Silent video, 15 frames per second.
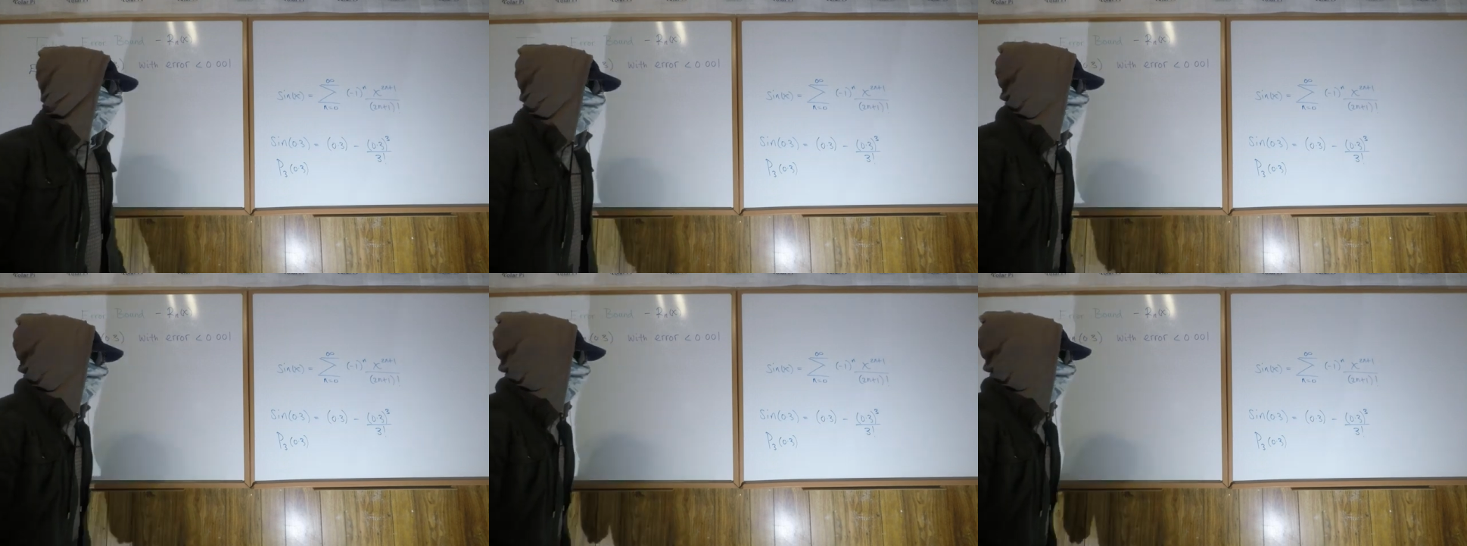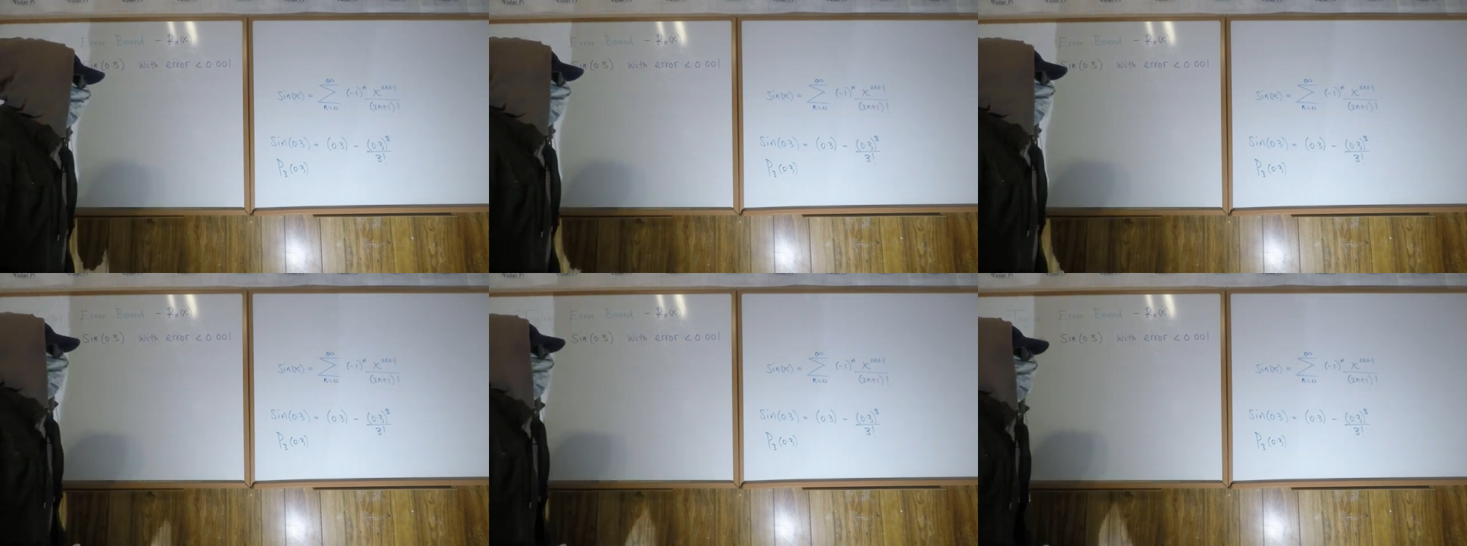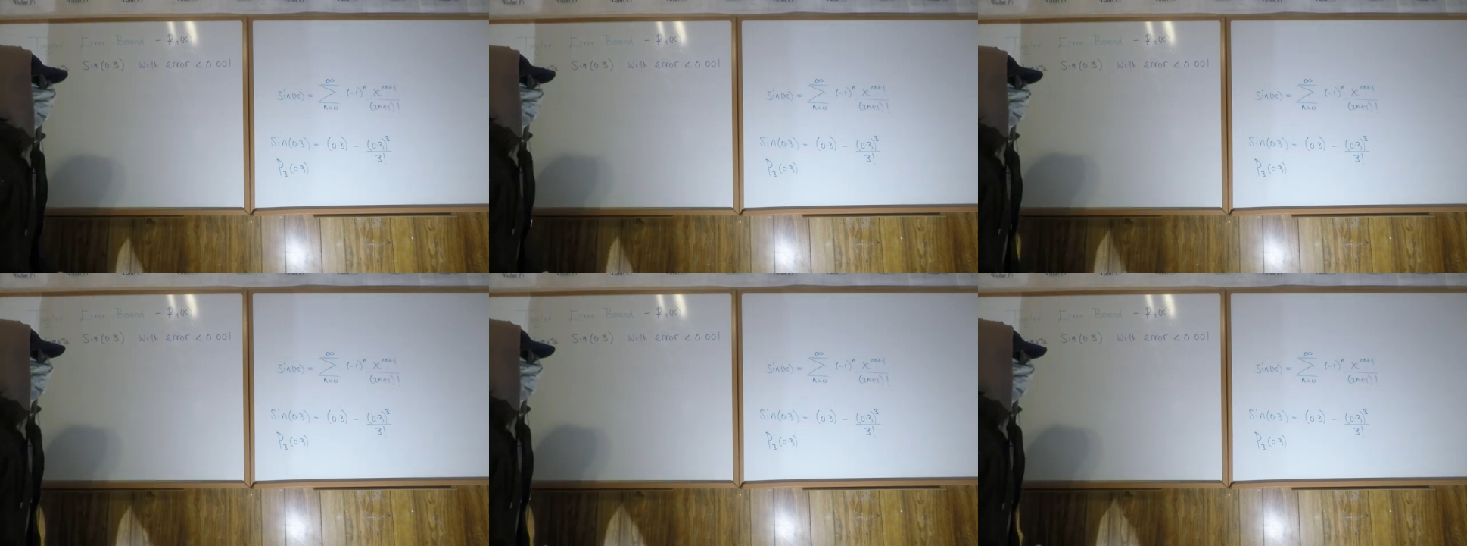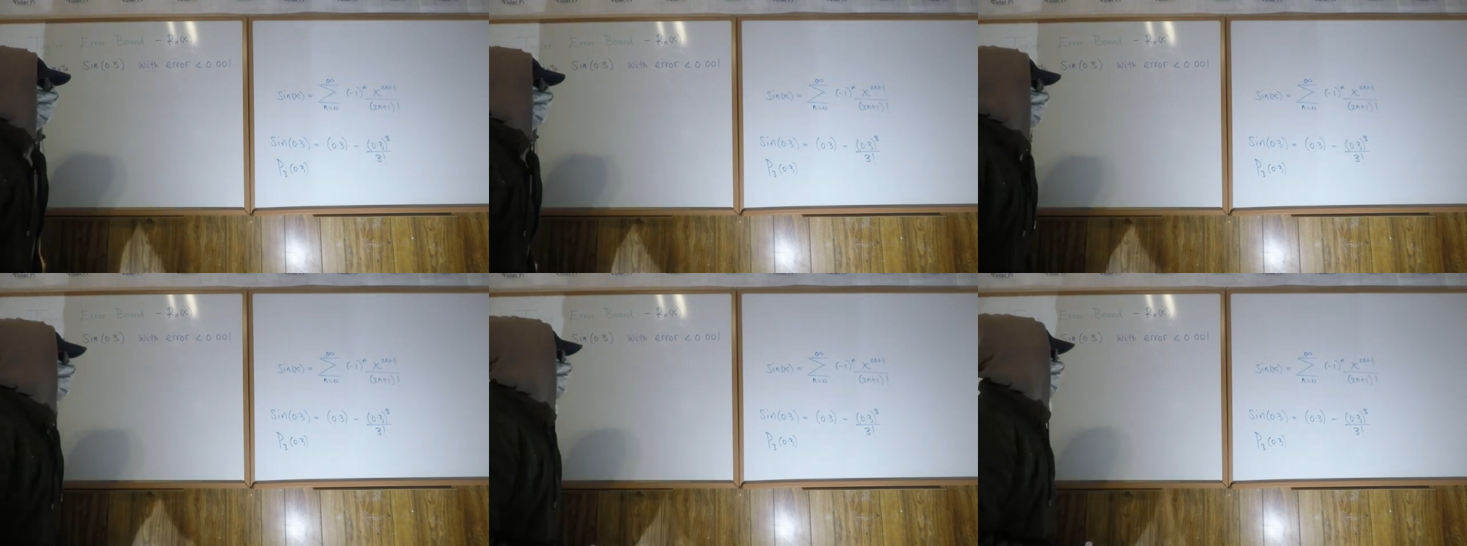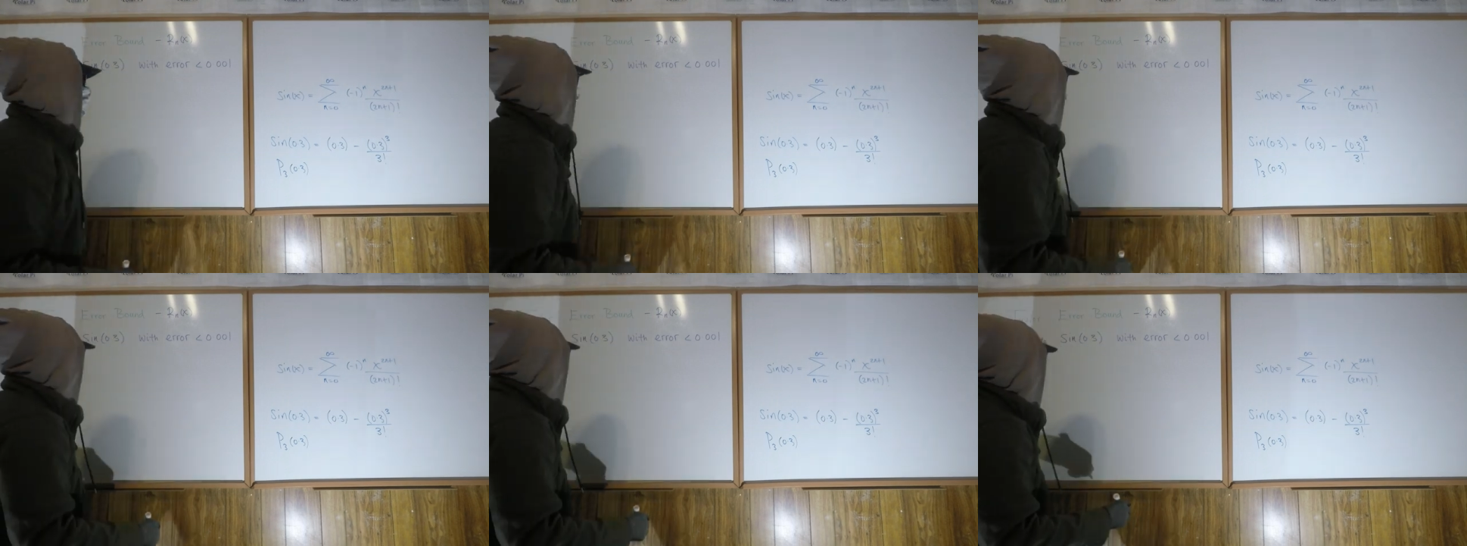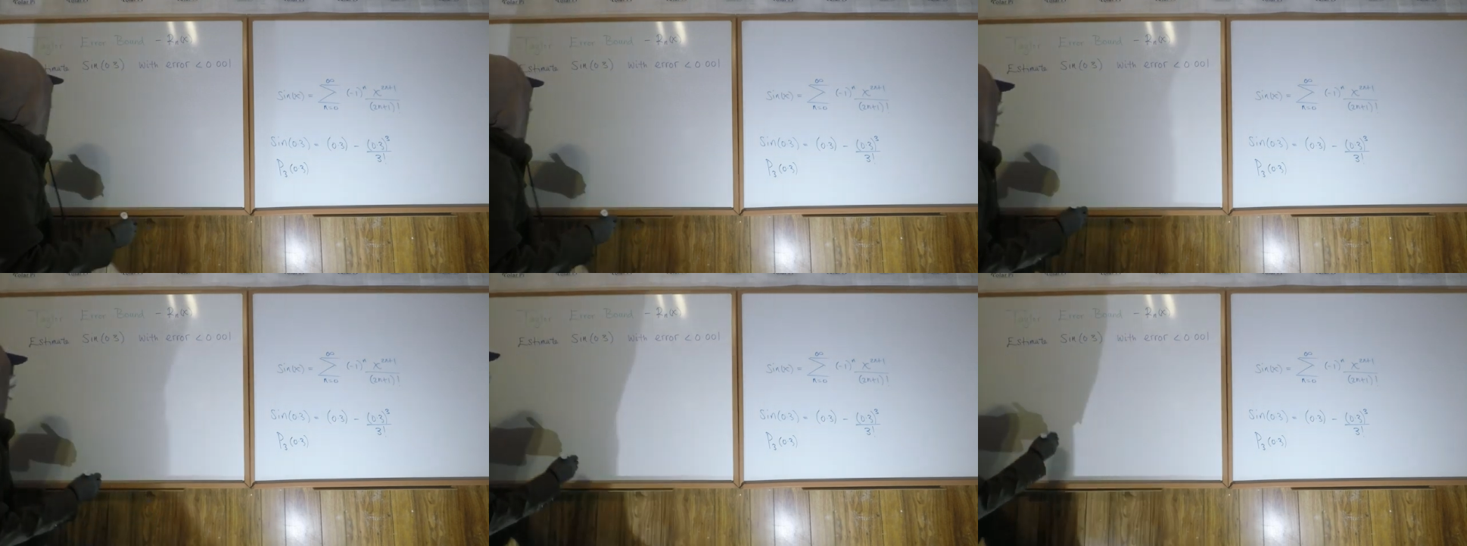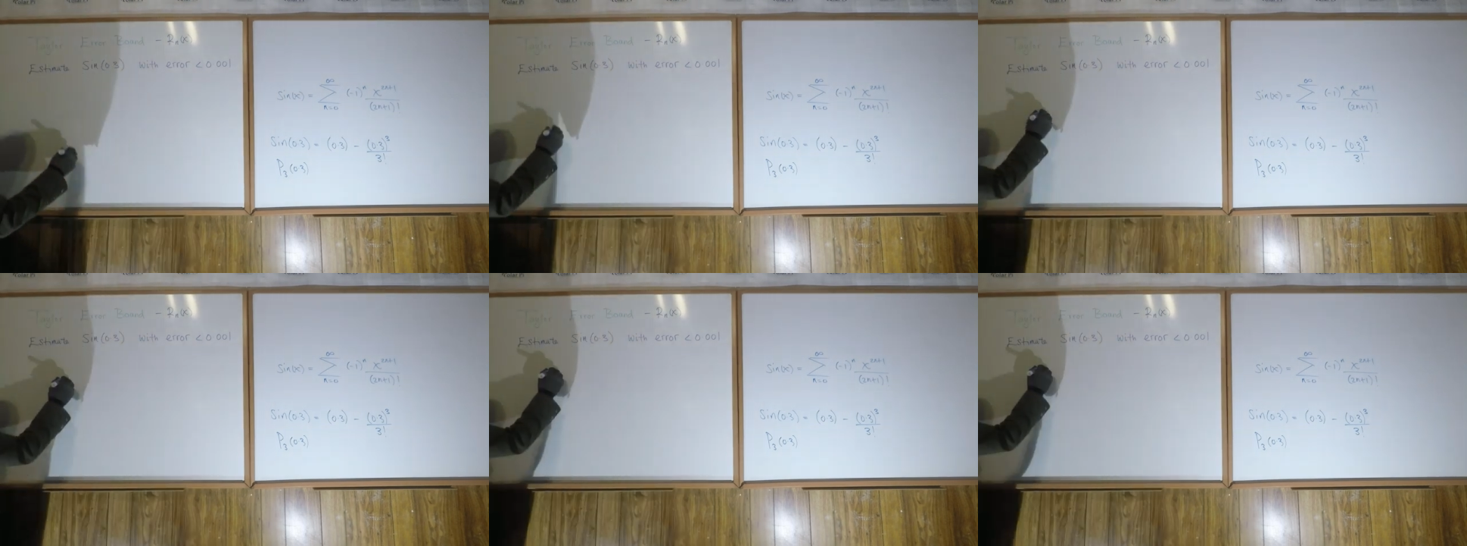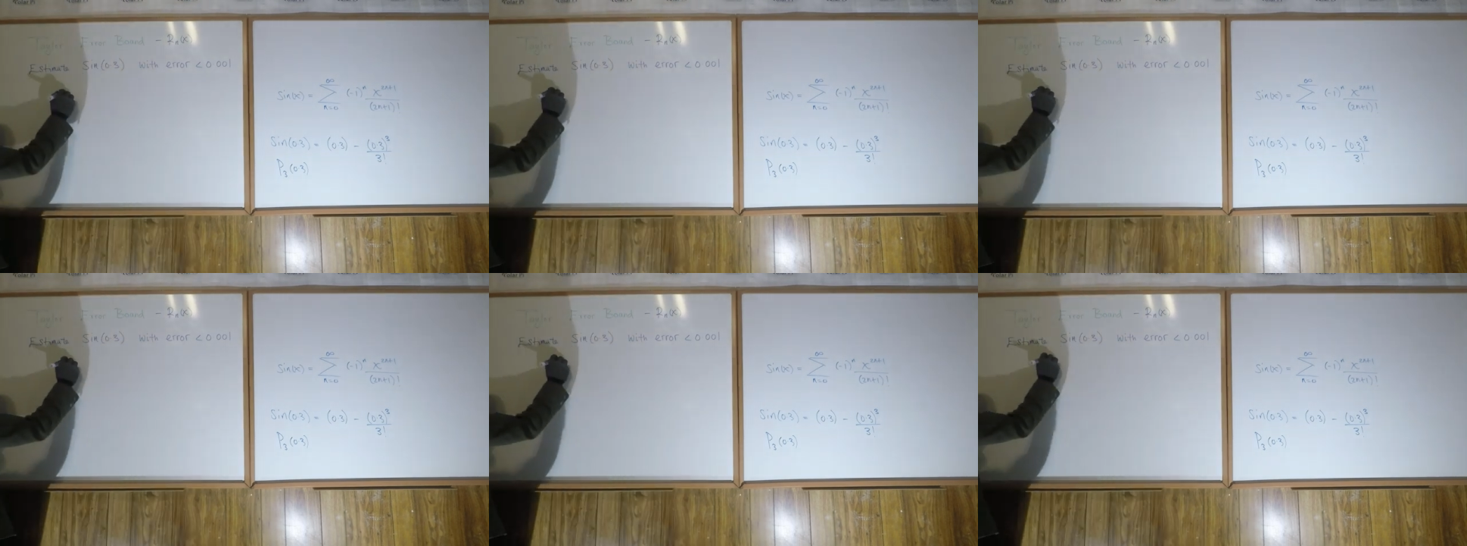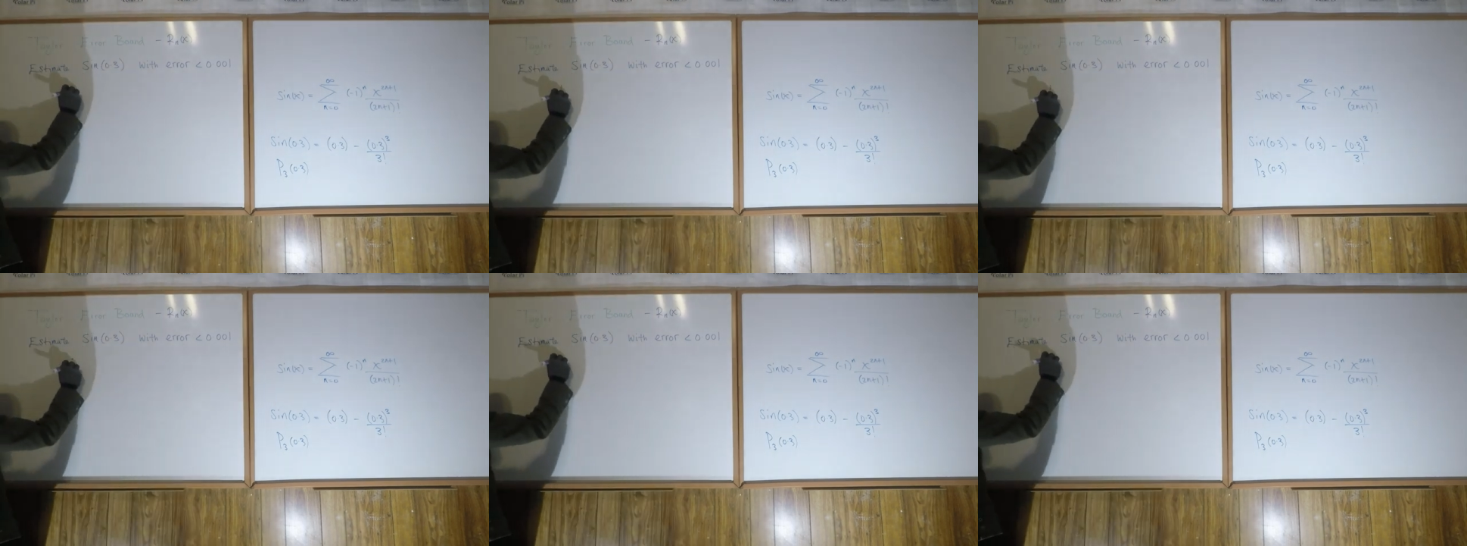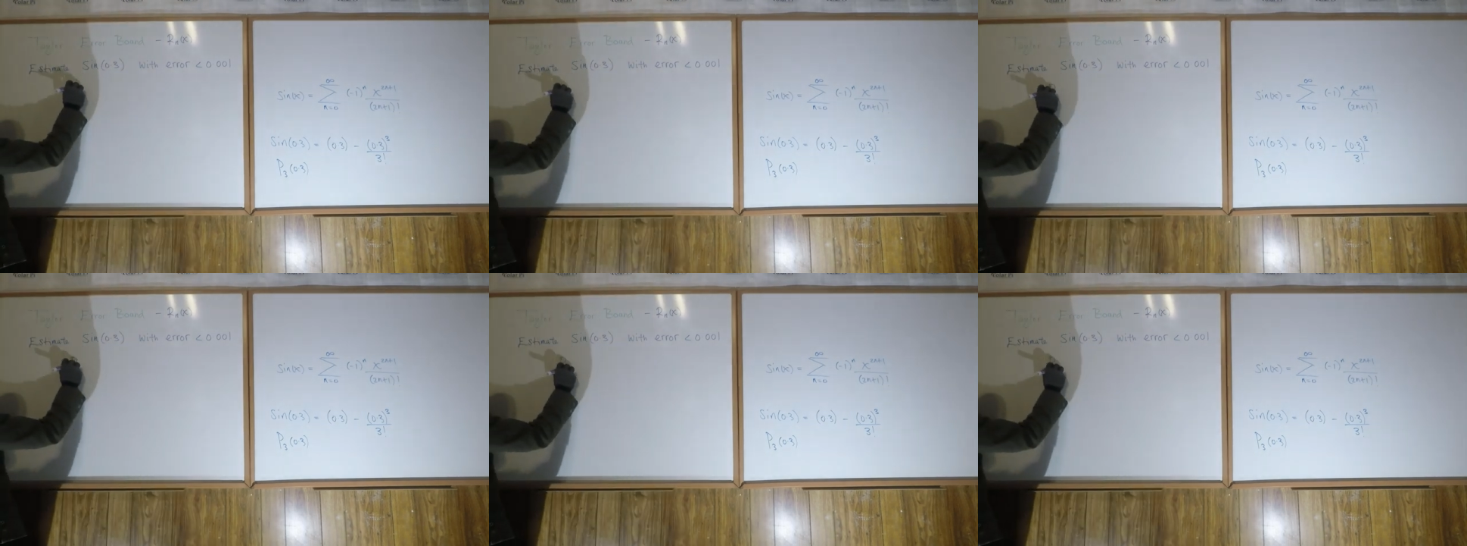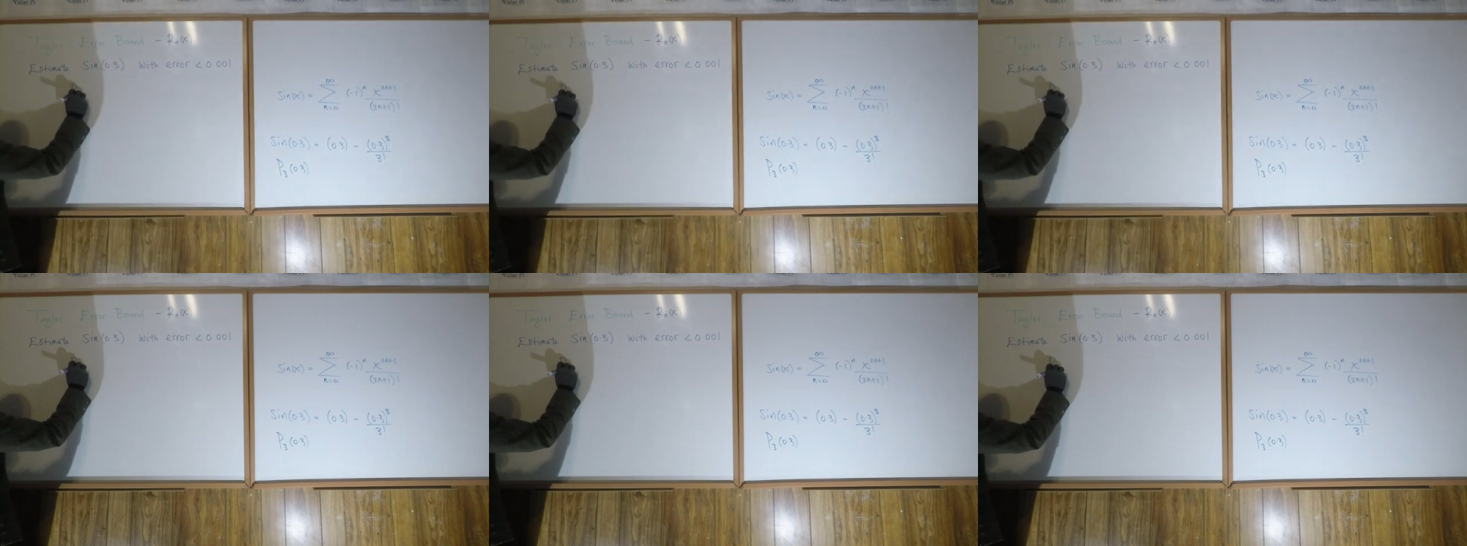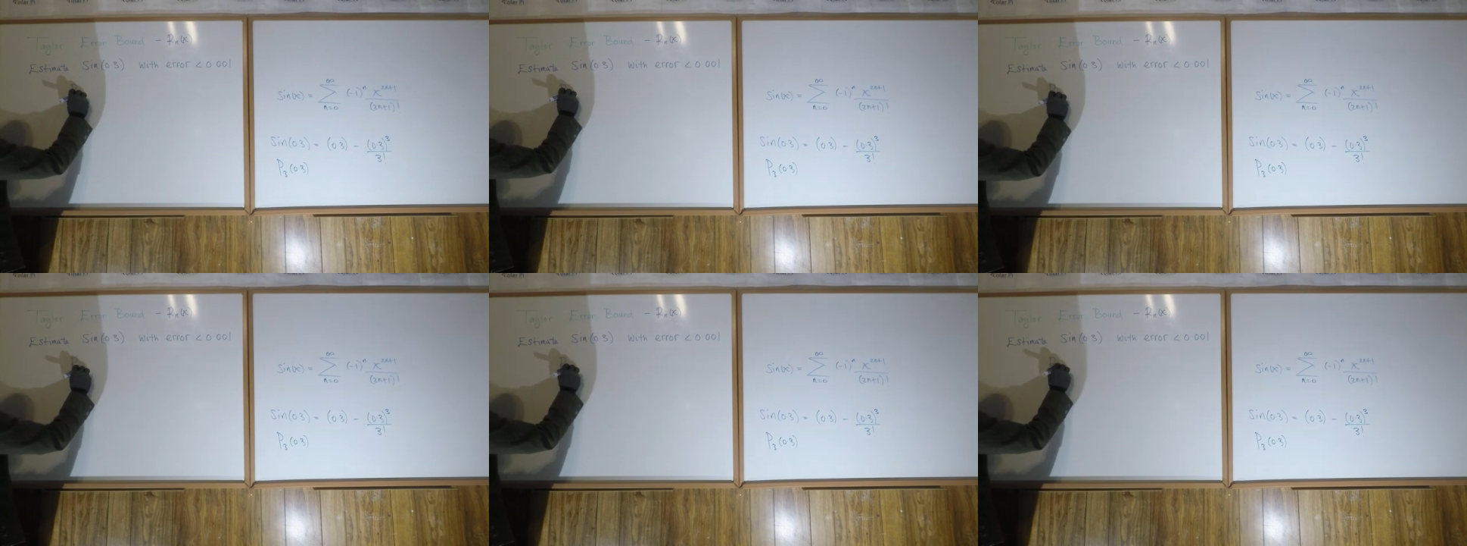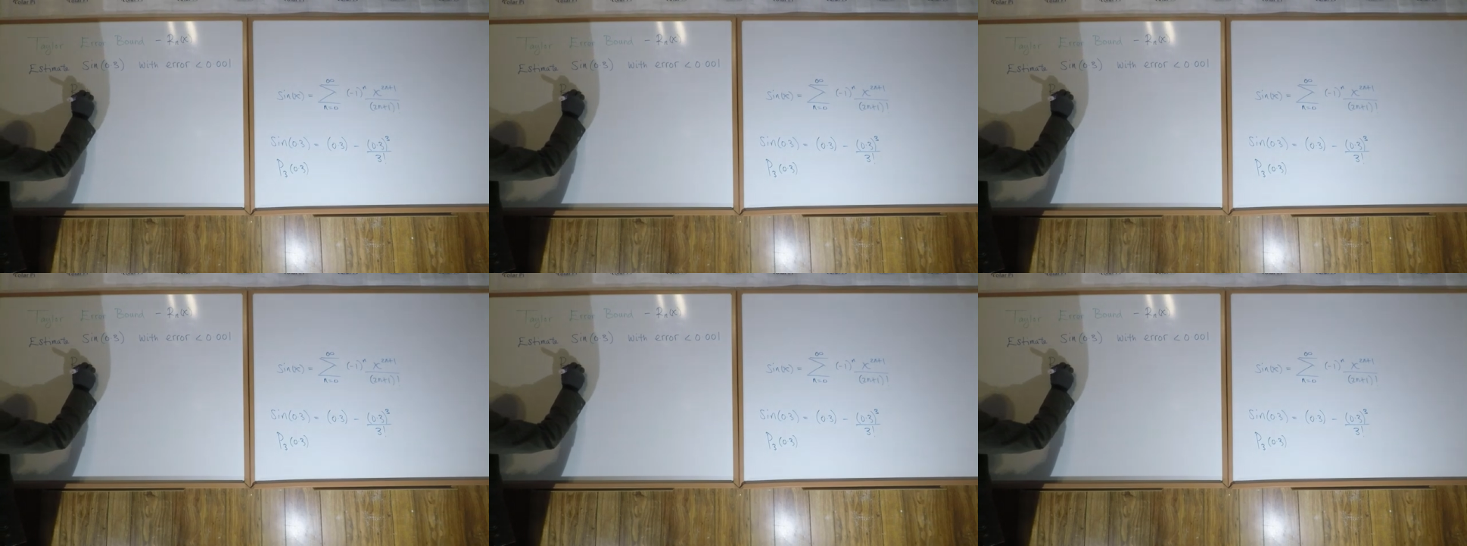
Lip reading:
(no speaker visible)